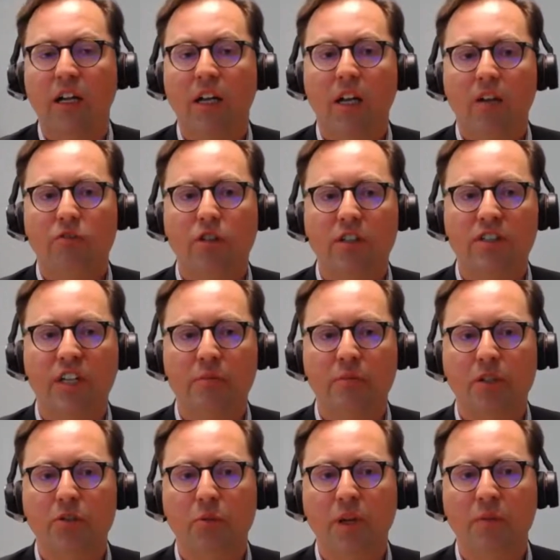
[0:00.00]
For
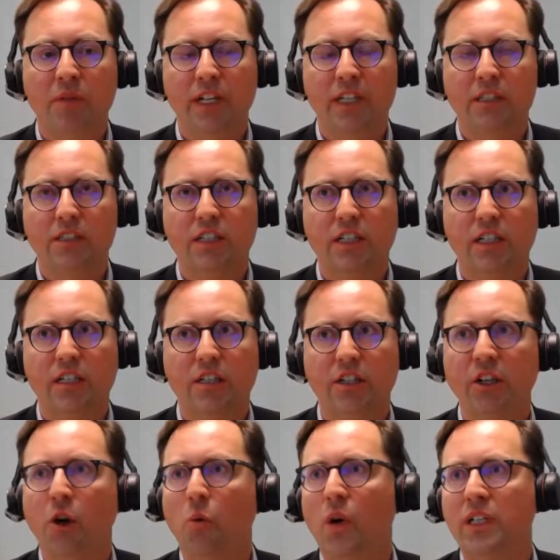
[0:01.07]
example, we might,
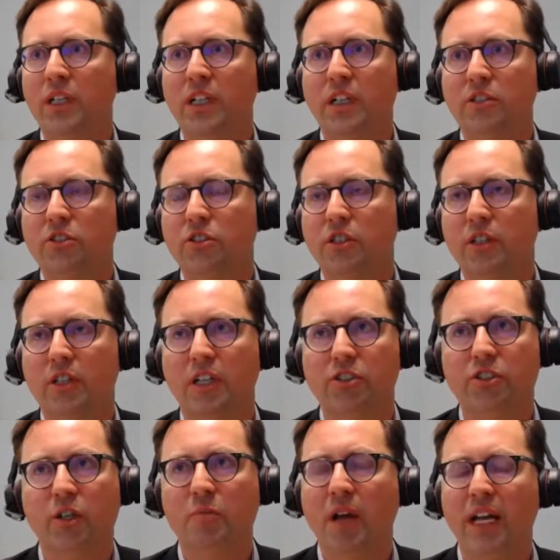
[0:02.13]
one
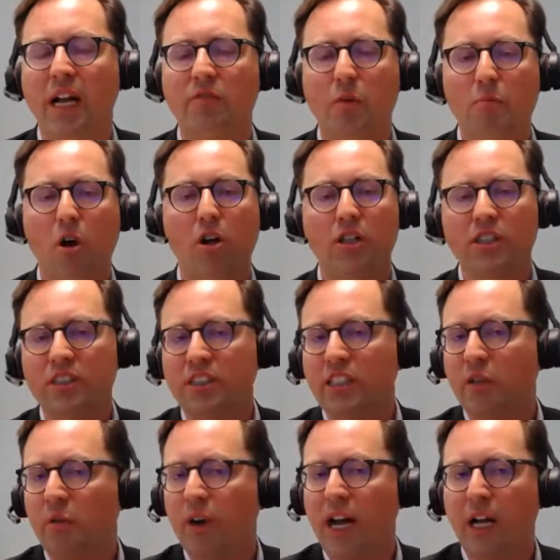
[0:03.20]
country might have a policy
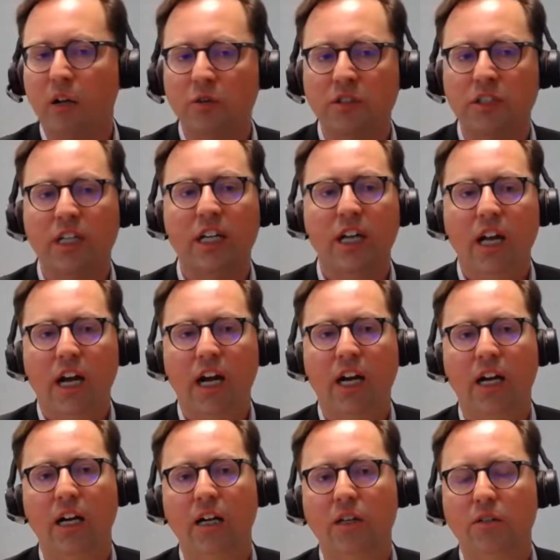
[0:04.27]
around
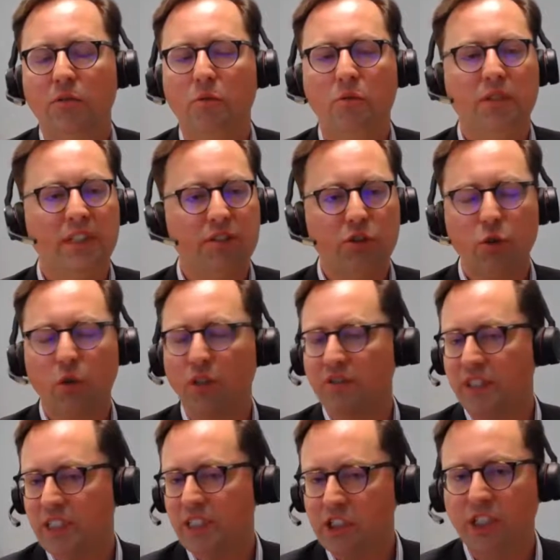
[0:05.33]
this sort of
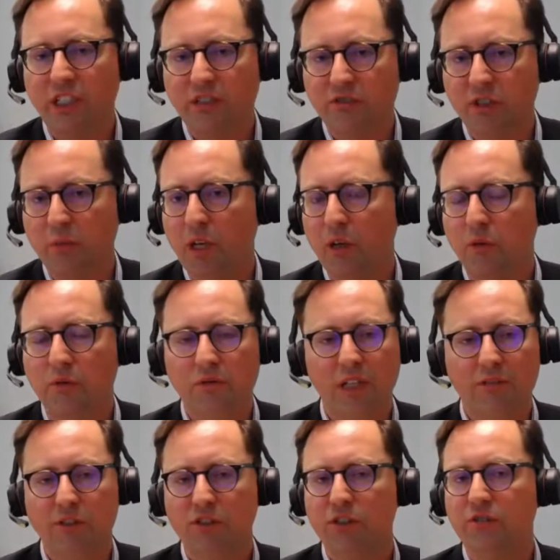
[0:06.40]
initiative about
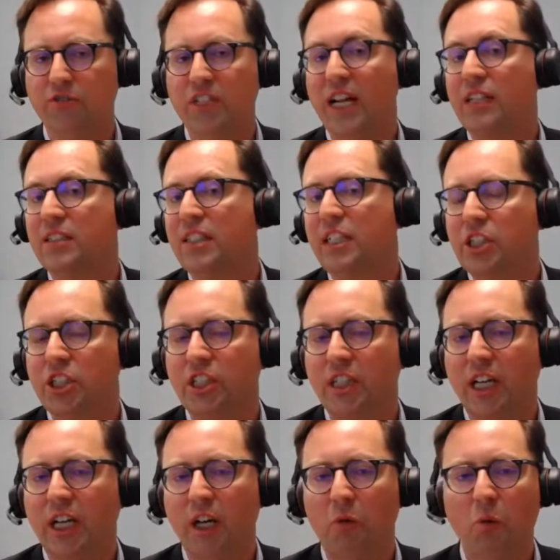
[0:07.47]
levels of taxation,
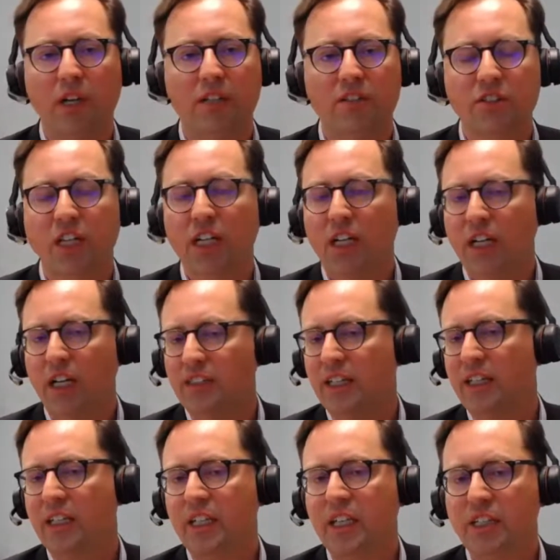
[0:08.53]
whereas a
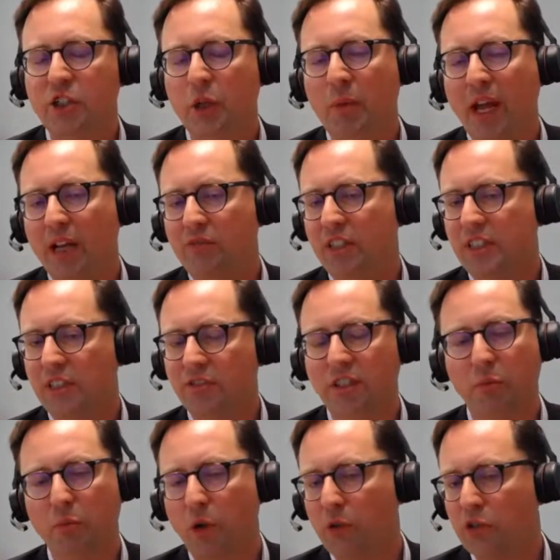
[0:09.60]
second country may have a different
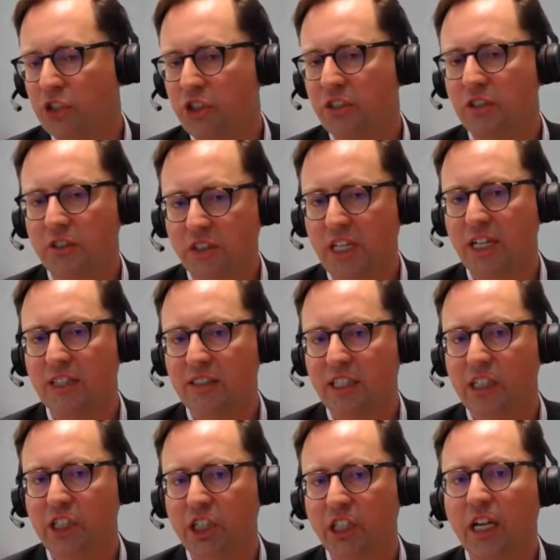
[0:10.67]
approach to
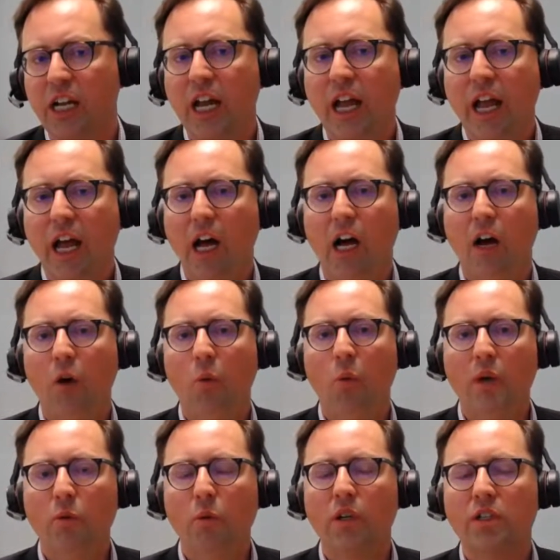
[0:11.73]
taxation.
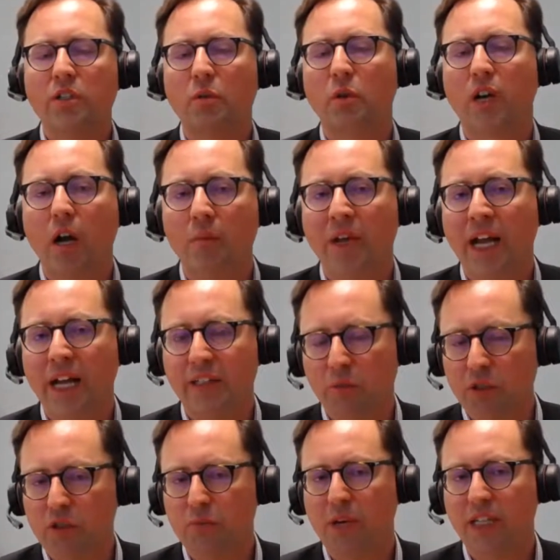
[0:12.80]
What we're coming at the
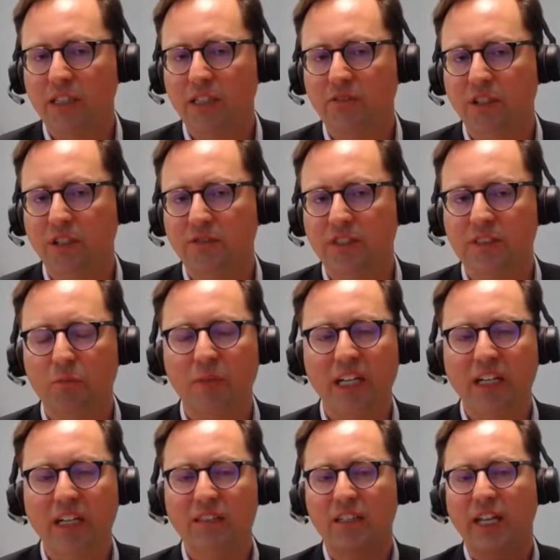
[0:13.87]
perspective of is,
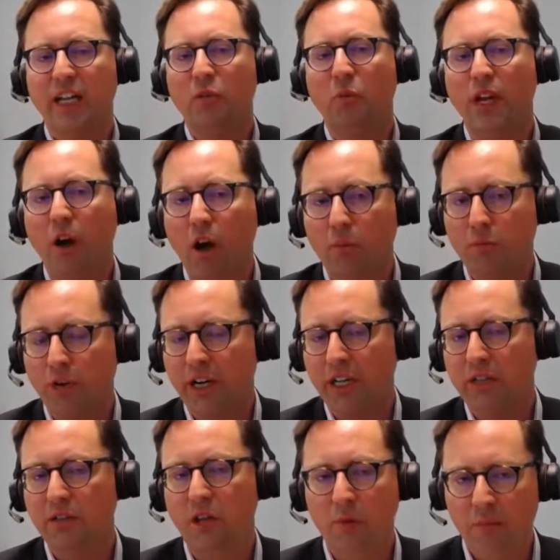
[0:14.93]
because again we operate,
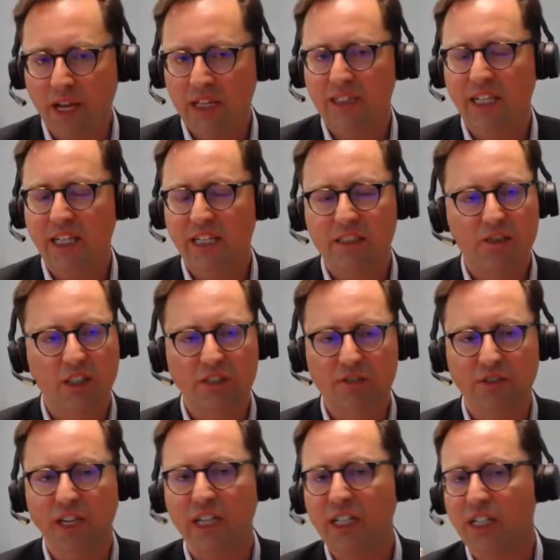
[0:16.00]
our mandate is
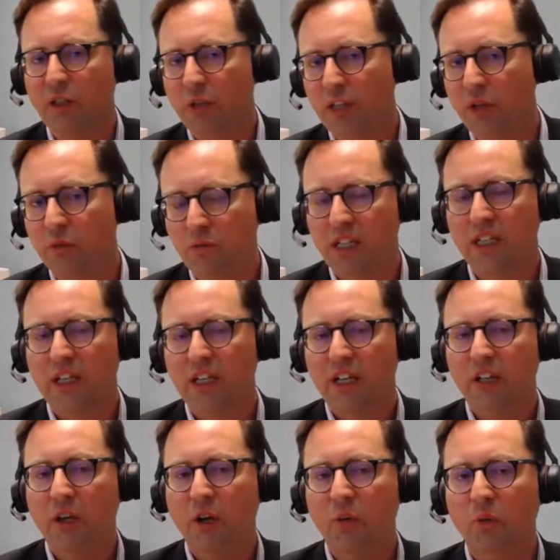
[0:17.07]
very clear. We
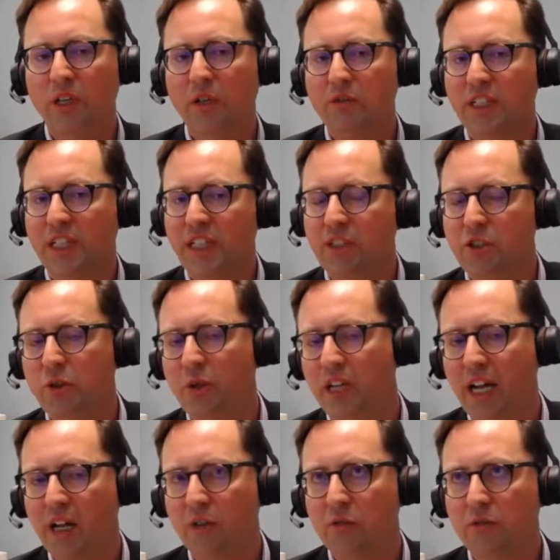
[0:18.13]
don't take into
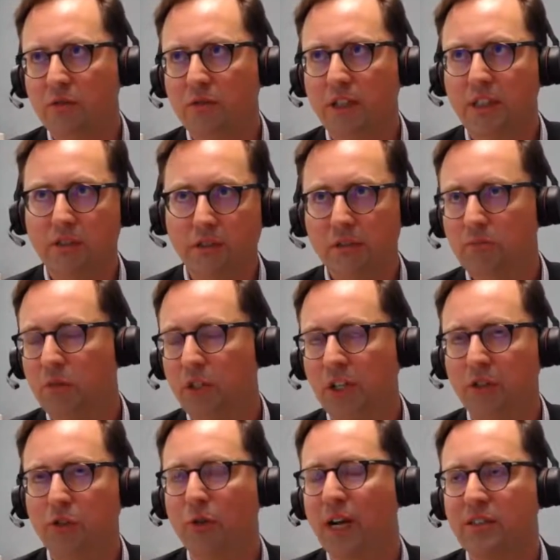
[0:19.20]
account the
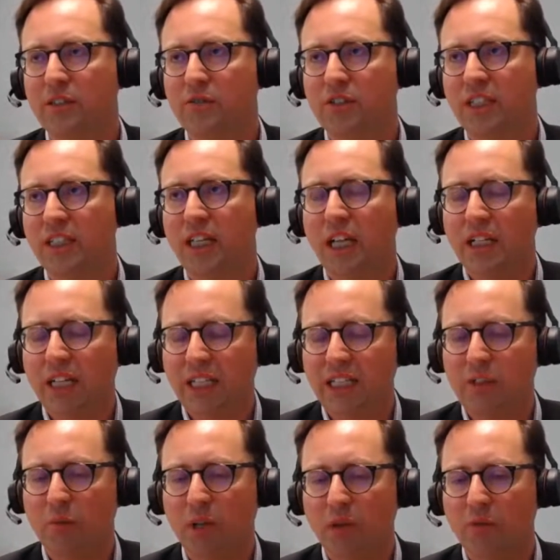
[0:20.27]
directives. It
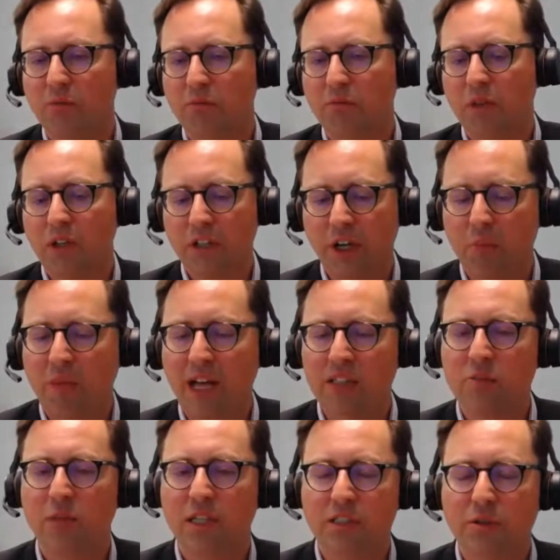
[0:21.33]
is about
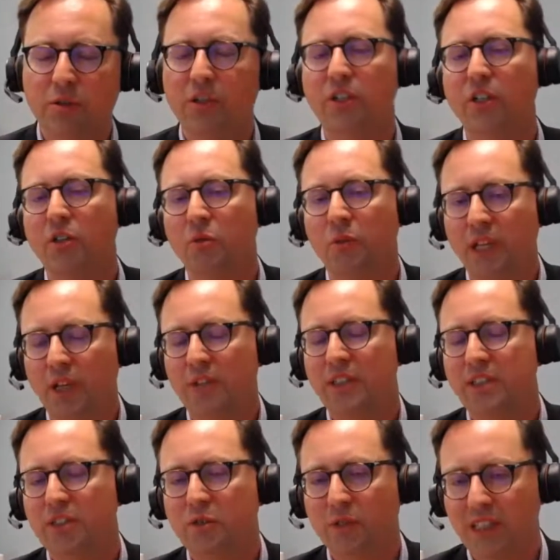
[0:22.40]
maximizing return without
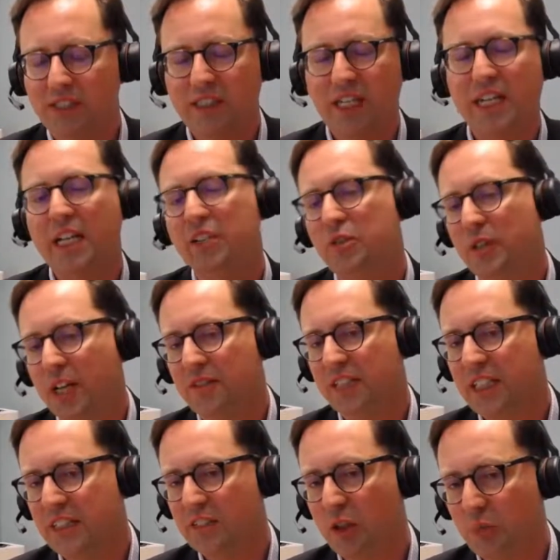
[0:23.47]
undue risk, taking into account the
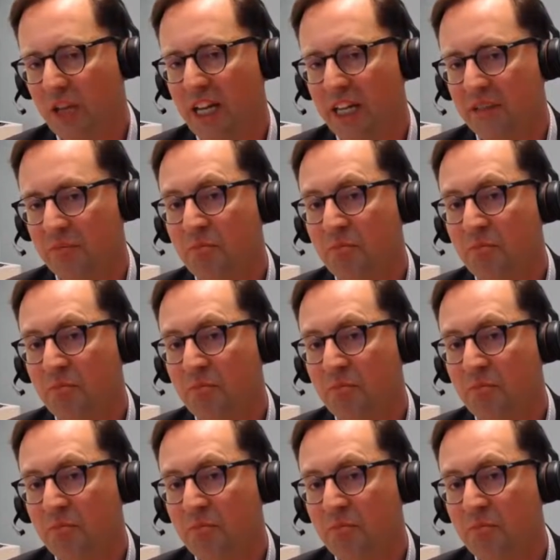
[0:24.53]
needs of the plan.